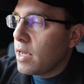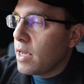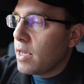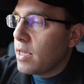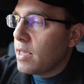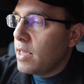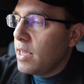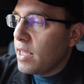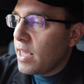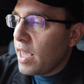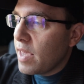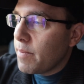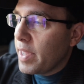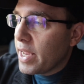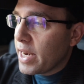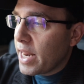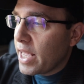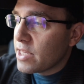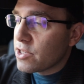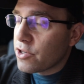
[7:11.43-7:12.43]
he gave me
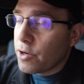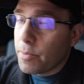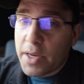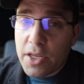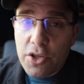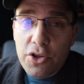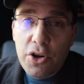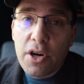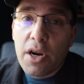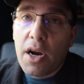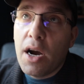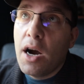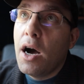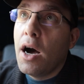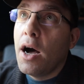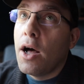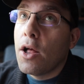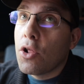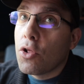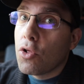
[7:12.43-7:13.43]
an answer, but it took
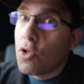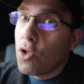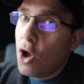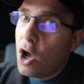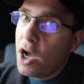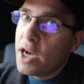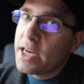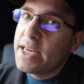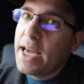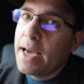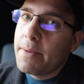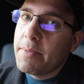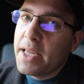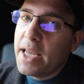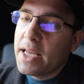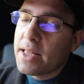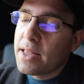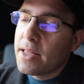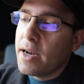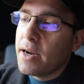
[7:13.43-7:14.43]
a long time to
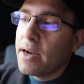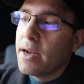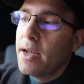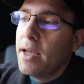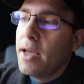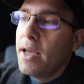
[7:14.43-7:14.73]
get there.